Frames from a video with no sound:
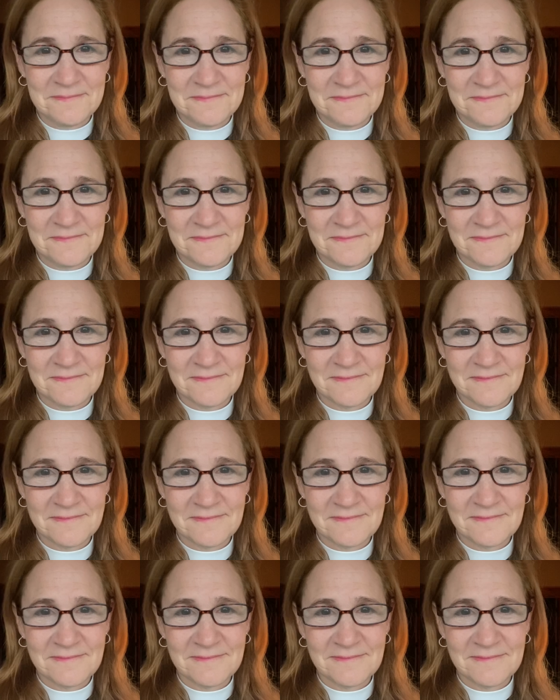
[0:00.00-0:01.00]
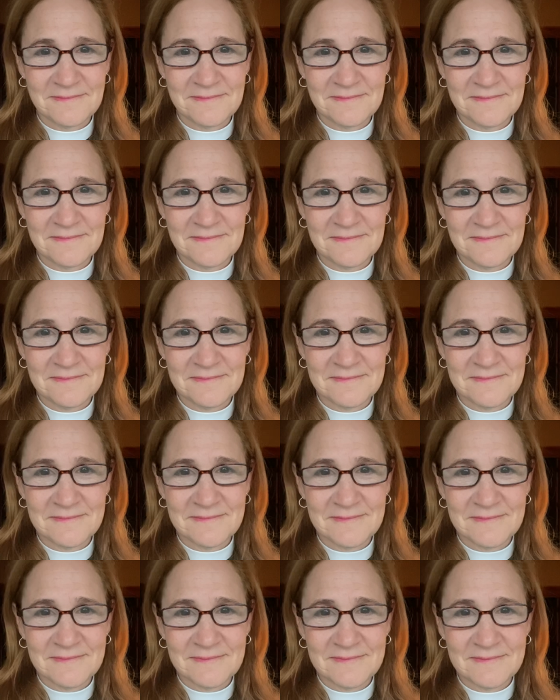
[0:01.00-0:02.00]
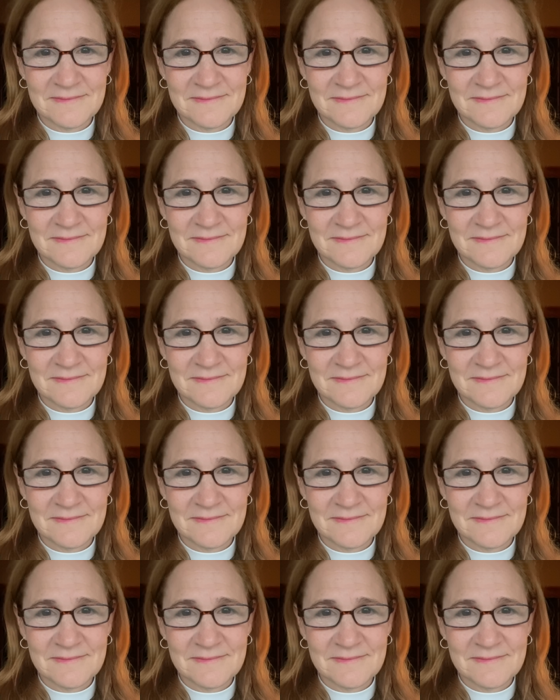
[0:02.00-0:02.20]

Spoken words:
(no one is talking)